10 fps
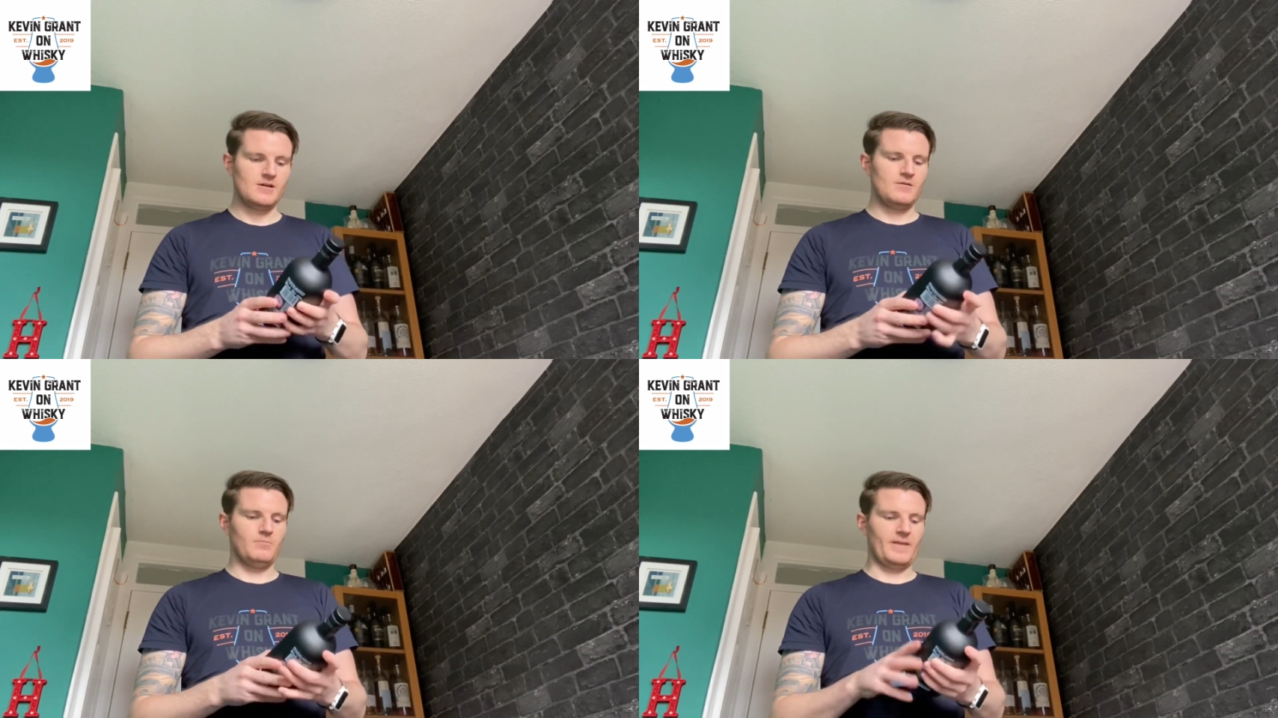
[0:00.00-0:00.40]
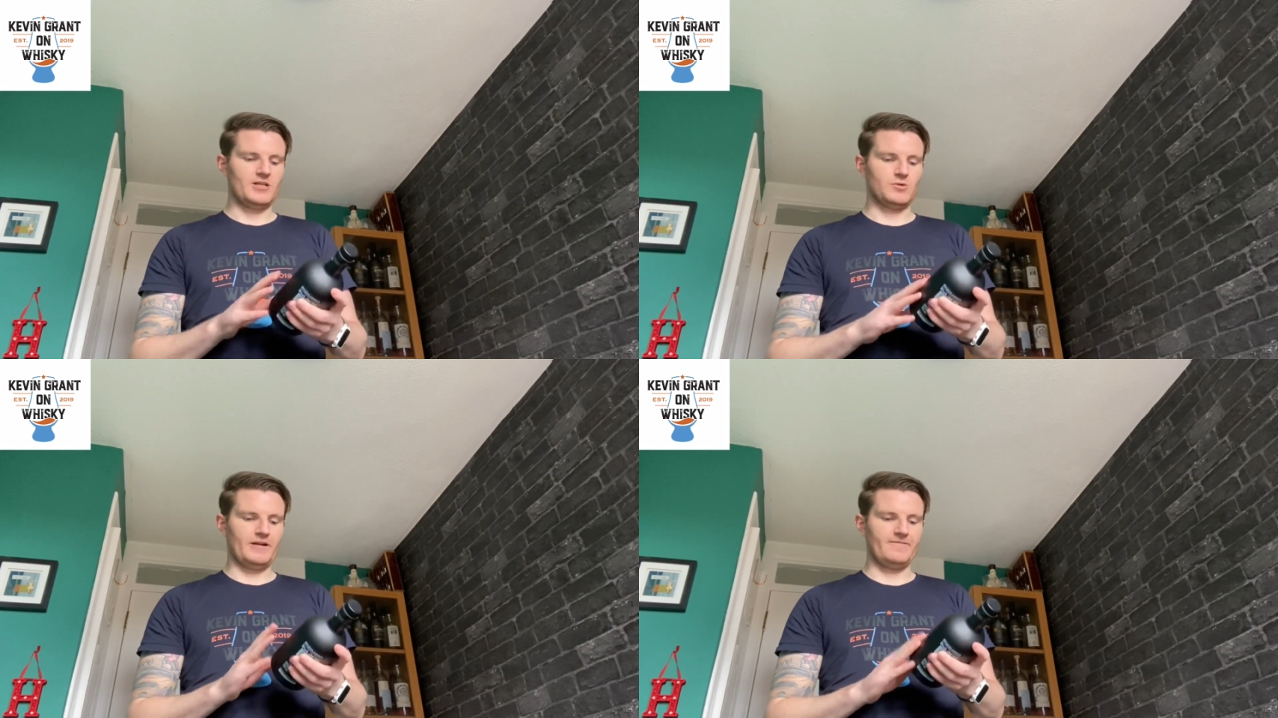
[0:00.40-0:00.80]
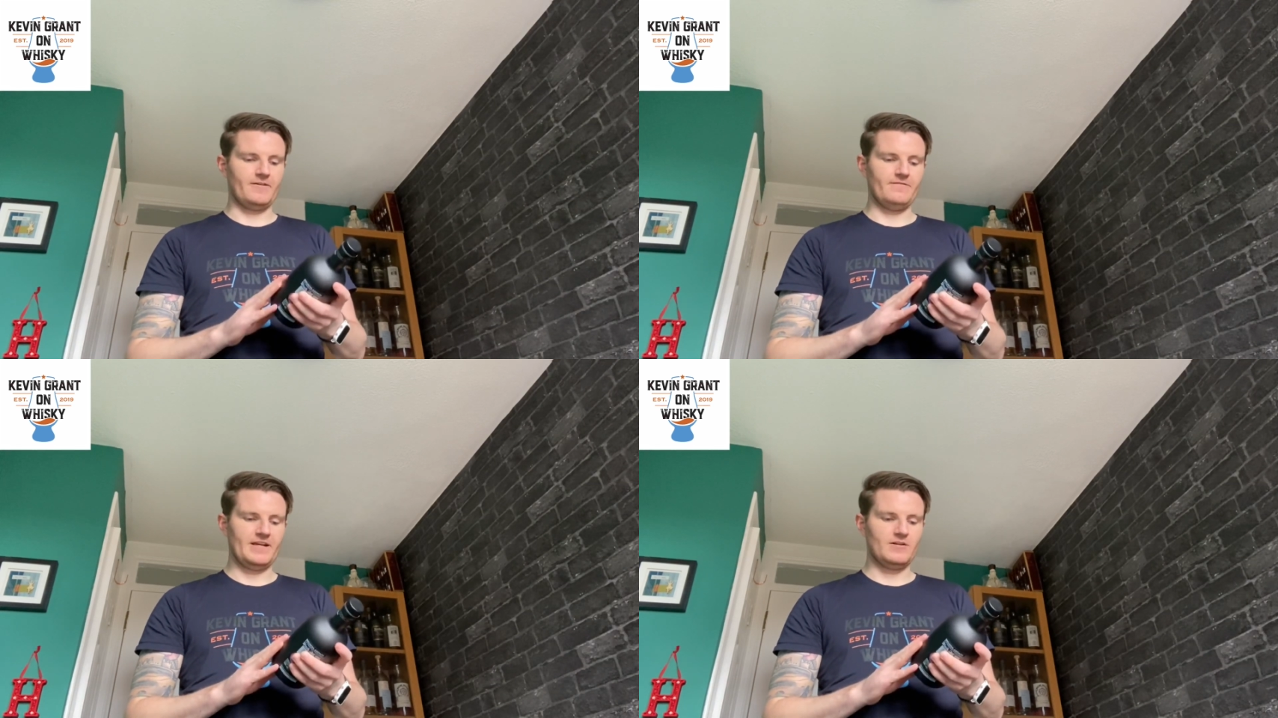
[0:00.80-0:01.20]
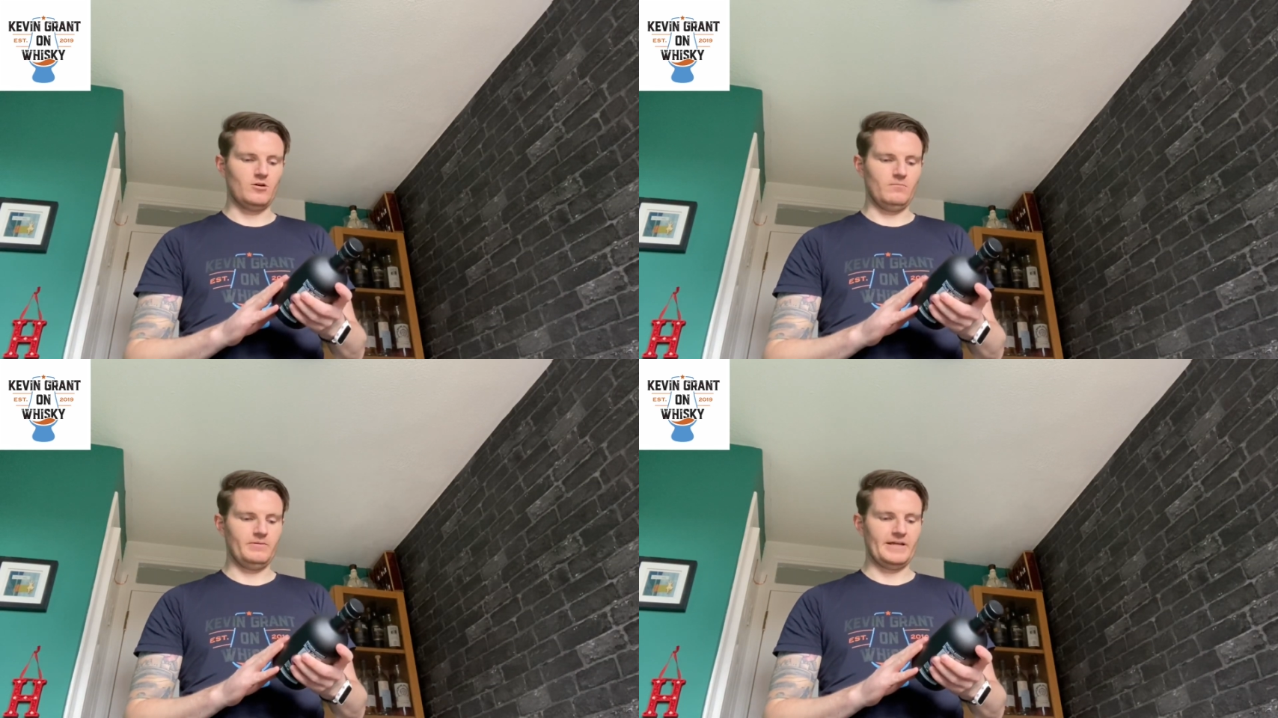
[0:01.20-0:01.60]
but this one I found very
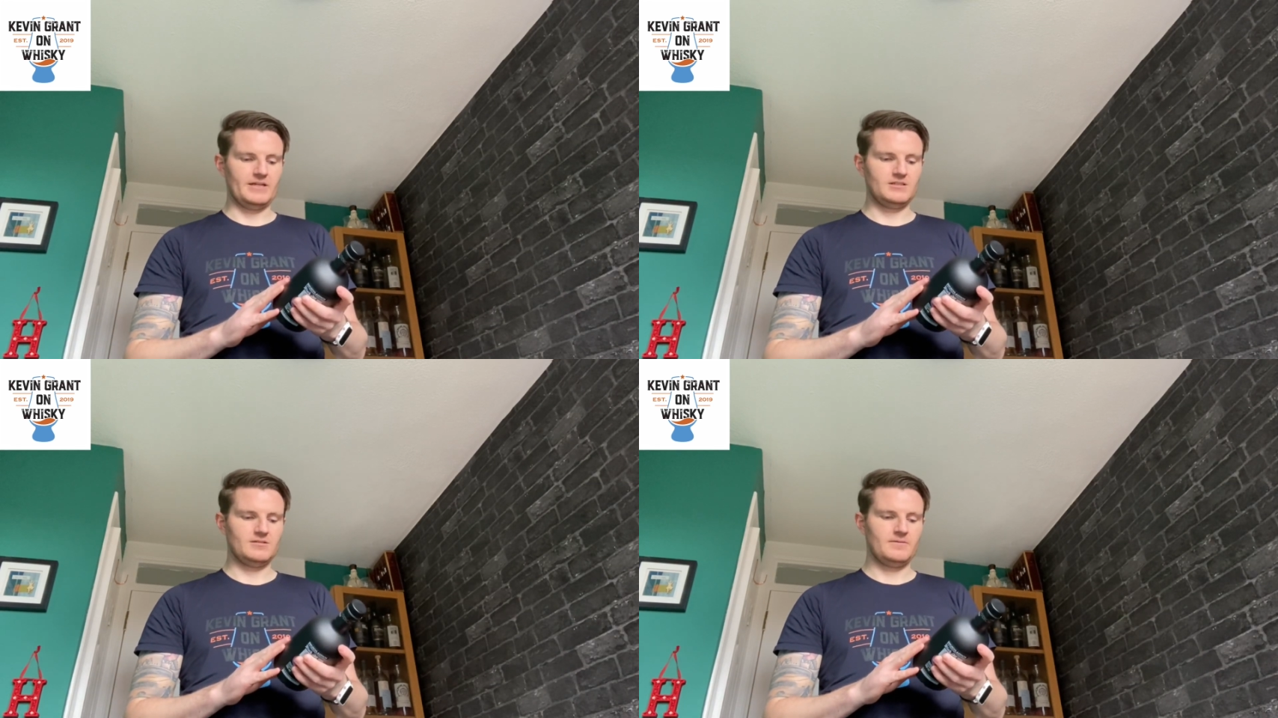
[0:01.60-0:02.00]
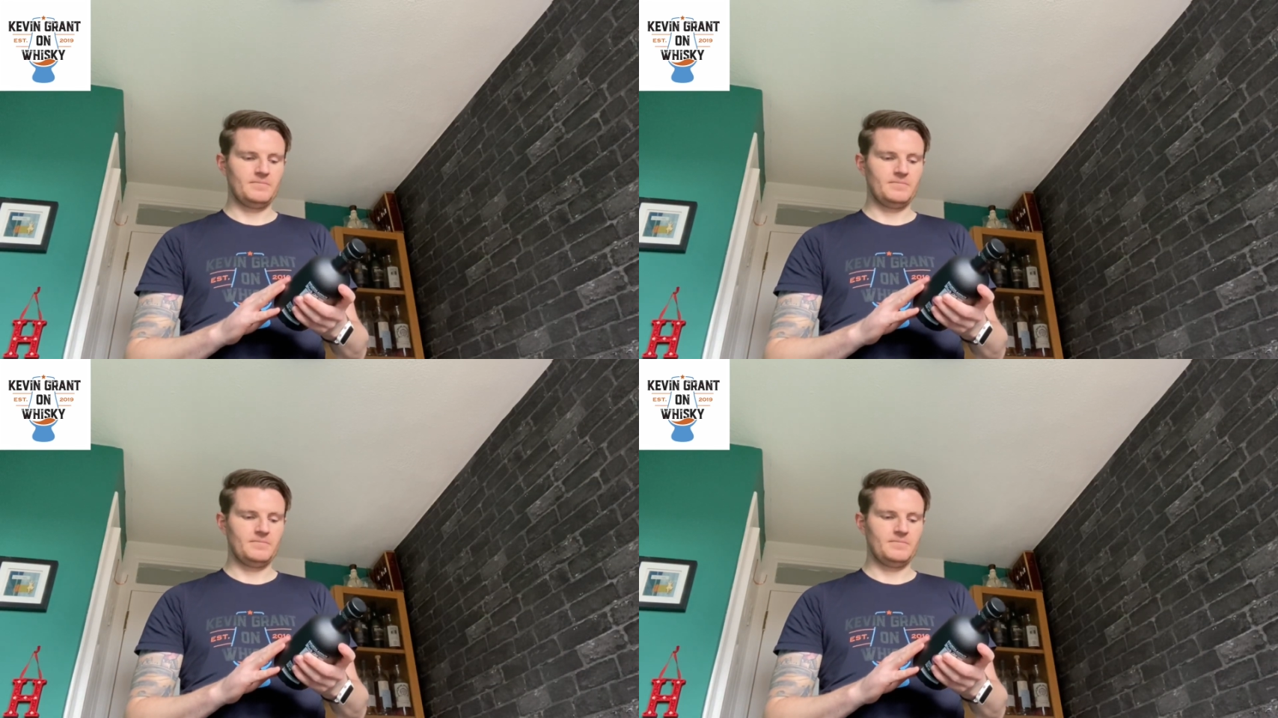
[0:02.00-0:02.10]
complex,